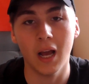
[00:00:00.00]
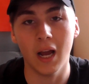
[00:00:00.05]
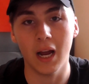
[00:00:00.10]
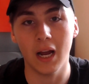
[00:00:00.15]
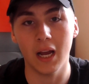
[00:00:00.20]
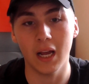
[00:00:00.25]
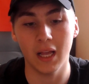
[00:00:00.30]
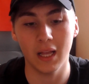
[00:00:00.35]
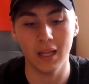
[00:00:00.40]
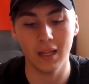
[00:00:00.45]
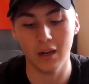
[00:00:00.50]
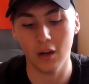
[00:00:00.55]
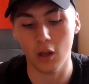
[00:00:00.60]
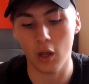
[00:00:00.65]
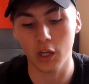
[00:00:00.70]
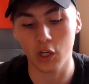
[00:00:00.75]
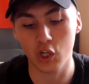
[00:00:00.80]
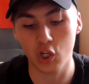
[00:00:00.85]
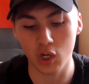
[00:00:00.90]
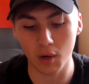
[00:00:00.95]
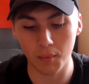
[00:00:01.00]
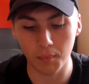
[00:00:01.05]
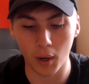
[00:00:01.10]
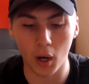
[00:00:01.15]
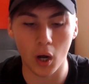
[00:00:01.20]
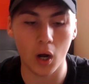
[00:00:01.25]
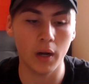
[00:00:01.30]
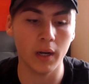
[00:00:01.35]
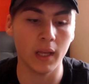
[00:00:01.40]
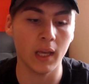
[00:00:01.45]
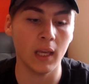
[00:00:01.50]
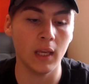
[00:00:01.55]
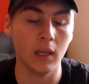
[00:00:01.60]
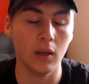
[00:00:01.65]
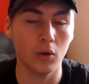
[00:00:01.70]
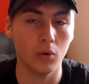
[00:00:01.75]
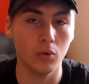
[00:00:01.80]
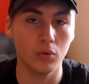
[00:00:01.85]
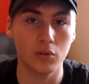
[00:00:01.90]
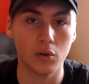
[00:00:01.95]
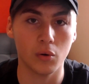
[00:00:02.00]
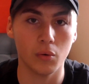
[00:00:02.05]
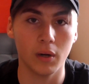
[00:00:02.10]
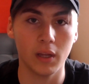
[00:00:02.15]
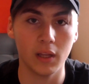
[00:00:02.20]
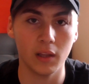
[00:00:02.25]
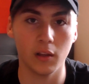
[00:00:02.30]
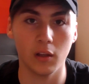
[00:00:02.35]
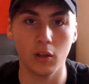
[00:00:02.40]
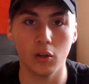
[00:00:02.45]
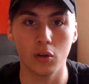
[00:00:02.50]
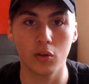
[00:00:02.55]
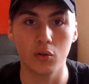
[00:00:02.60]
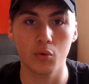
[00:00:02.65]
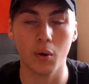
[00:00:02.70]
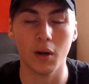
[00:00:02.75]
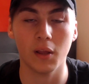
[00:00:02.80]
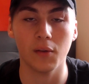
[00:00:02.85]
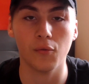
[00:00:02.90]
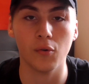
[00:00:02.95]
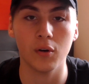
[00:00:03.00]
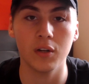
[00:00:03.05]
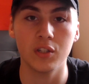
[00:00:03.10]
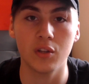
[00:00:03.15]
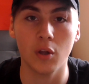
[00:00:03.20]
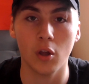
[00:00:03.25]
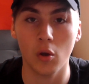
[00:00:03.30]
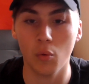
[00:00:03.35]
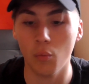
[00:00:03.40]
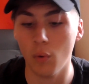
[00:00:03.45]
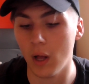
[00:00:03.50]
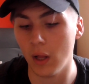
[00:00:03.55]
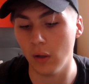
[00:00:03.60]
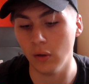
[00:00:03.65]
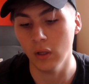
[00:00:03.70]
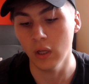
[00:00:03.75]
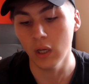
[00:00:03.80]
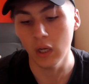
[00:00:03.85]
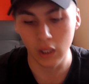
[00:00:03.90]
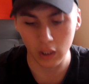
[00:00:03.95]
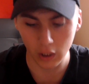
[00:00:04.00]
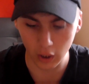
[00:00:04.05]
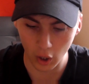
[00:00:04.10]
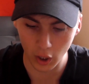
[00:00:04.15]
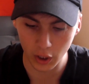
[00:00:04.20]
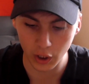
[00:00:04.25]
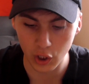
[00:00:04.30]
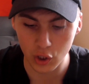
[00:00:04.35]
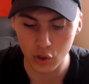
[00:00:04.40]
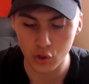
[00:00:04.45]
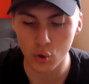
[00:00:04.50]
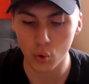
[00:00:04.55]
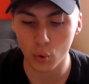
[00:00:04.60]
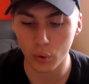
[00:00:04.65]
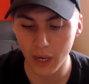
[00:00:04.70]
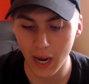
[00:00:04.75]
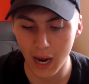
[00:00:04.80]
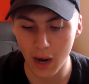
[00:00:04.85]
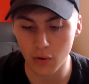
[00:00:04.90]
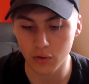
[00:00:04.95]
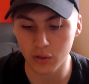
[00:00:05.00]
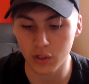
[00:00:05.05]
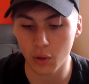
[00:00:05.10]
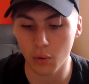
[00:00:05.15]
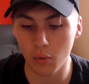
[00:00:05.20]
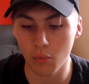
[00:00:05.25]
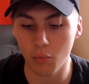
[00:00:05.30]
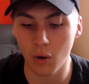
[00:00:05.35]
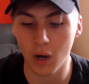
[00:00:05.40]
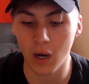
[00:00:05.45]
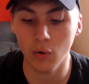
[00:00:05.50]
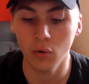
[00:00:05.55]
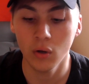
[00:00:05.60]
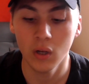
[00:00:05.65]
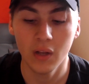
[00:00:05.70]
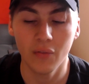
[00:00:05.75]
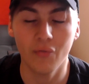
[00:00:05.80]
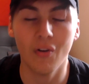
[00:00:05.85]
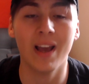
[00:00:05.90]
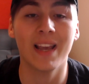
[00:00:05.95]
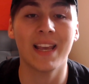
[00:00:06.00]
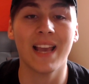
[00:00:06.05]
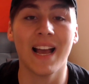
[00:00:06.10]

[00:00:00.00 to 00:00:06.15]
like Shabani, who's currently in the under 23s doing well, like your Jordao is doing well, they